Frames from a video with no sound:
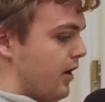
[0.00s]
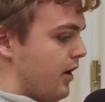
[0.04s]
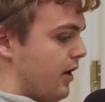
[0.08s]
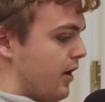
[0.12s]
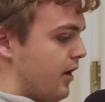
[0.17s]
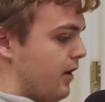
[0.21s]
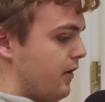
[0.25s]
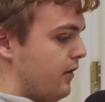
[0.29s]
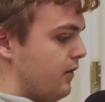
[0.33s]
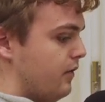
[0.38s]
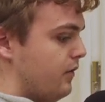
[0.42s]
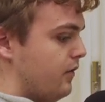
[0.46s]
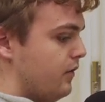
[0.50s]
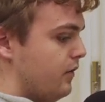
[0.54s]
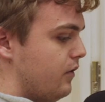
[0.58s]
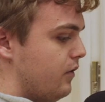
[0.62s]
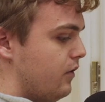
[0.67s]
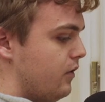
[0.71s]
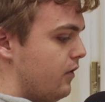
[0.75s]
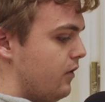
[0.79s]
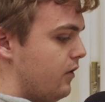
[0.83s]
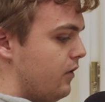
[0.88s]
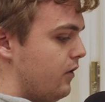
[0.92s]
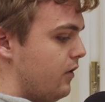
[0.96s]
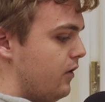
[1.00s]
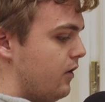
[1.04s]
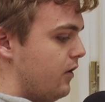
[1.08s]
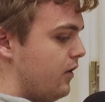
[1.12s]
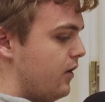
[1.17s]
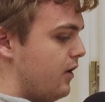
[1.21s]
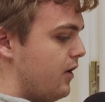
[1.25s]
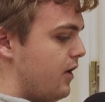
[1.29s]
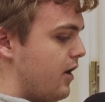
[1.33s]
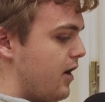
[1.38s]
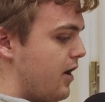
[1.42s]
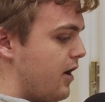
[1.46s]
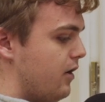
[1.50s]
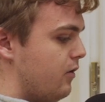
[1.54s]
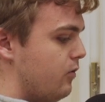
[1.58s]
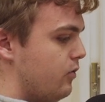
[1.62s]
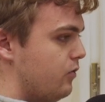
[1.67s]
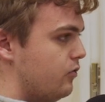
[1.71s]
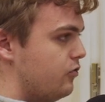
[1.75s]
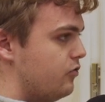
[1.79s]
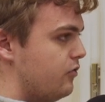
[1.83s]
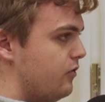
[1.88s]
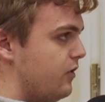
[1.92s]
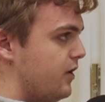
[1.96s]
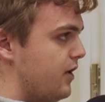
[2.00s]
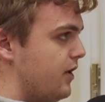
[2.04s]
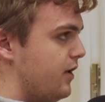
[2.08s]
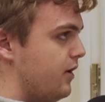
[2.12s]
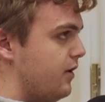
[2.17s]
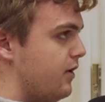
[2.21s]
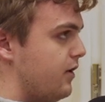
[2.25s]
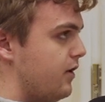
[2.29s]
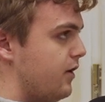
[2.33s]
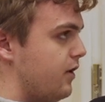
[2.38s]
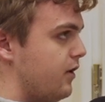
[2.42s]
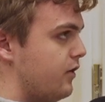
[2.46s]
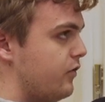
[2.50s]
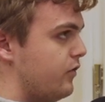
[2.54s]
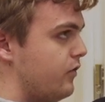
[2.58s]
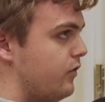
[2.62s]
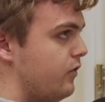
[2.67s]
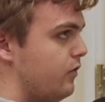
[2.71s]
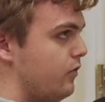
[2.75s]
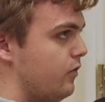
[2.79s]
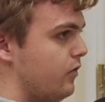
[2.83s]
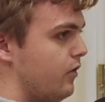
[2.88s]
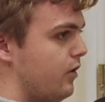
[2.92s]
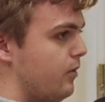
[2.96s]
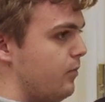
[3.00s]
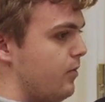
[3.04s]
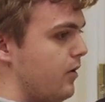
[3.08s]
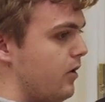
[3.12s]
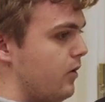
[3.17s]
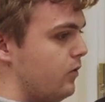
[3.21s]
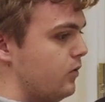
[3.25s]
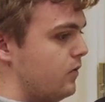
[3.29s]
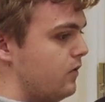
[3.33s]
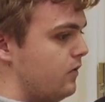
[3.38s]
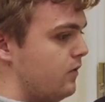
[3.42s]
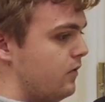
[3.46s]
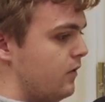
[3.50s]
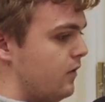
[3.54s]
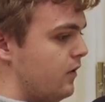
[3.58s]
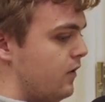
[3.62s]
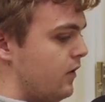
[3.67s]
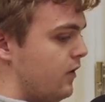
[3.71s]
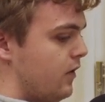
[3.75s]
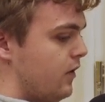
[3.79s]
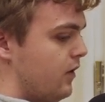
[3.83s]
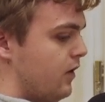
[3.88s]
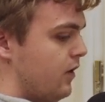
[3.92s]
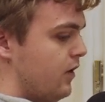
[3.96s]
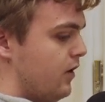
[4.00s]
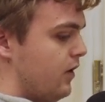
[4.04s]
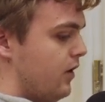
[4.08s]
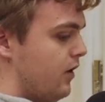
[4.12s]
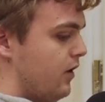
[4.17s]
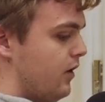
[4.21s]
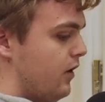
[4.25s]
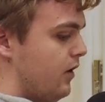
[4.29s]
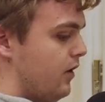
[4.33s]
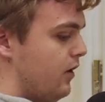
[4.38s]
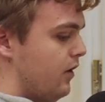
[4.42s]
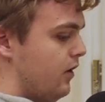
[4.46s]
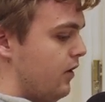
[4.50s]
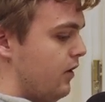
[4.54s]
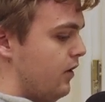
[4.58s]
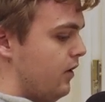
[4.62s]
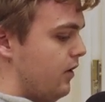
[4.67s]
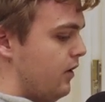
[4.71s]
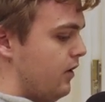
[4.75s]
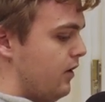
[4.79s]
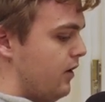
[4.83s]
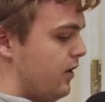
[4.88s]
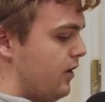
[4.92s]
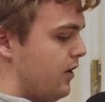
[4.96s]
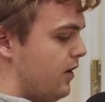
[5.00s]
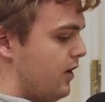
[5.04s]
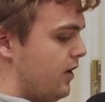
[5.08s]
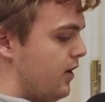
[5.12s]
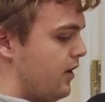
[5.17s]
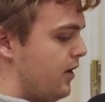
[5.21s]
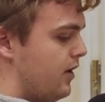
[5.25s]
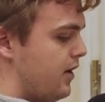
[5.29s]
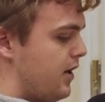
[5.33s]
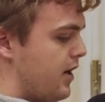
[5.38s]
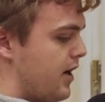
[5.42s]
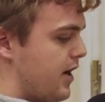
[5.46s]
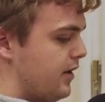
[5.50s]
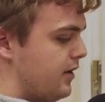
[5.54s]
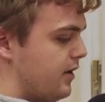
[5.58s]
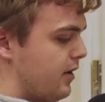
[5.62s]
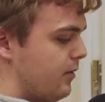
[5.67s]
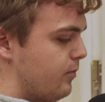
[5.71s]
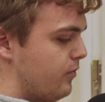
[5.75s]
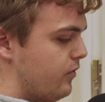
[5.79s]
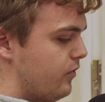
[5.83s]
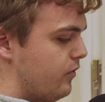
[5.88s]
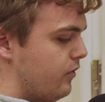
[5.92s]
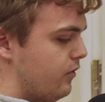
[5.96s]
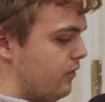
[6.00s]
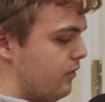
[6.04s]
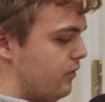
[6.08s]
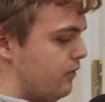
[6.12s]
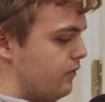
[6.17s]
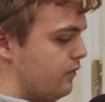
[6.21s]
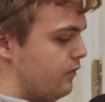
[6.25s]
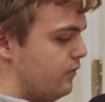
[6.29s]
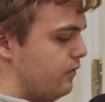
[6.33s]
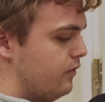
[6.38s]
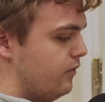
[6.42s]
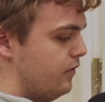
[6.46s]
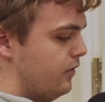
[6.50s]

And uh, I would like ask you about attempts of